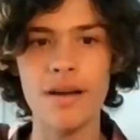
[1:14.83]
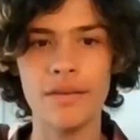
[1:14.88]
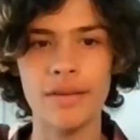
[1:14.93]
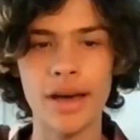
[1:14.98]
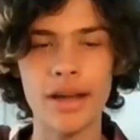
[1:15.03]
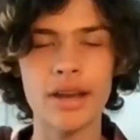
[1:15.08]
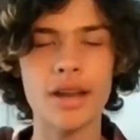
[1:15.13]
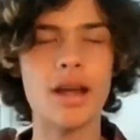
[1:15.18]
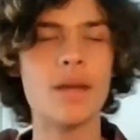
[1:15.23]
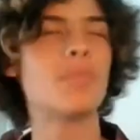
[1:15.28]

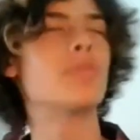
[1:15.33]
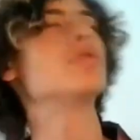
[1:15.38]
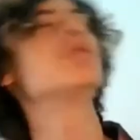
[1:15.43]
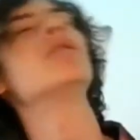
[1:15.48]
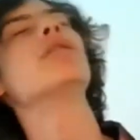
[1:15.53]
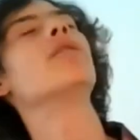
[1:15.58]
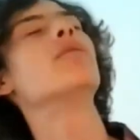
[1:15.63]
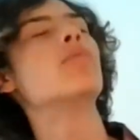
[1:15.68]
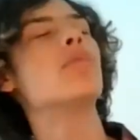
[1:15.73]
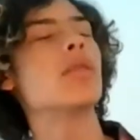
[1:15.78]

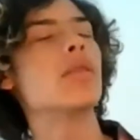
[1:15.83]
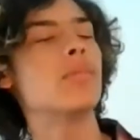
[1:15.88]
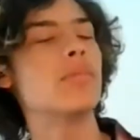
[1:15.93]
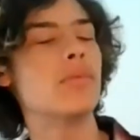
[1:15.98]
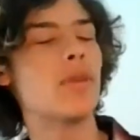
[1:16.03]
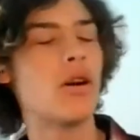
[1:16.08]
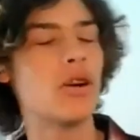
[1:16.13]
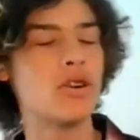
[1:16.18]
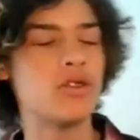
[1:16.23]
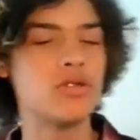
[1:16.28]
99% of what
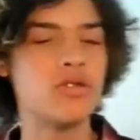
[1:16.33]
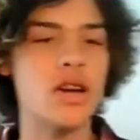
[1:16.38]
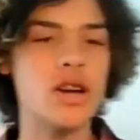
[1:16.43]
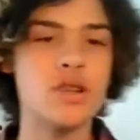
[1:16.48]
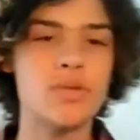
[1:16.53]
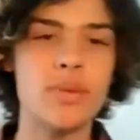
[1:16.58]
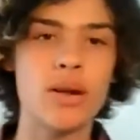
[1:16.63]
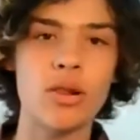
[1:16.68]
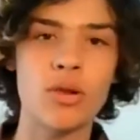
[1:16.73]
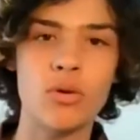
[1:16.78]
r
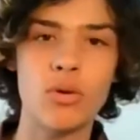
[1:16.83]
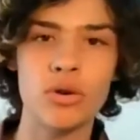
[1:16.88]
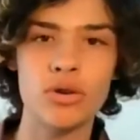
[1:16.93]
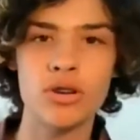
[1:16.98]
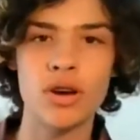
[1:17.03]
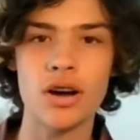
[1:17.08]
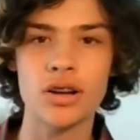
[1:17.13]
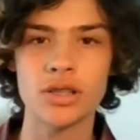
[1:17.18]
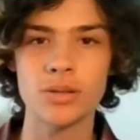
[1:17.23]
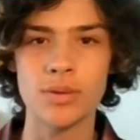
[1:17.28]
slash metalcore
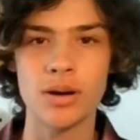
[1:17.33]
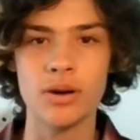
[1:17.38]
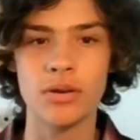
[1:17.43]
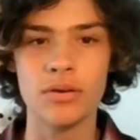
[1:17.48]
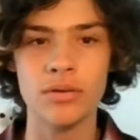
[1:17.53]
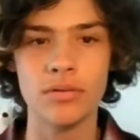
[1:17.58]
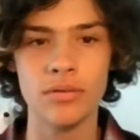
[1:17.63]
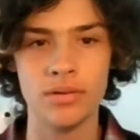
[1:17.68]
talks about.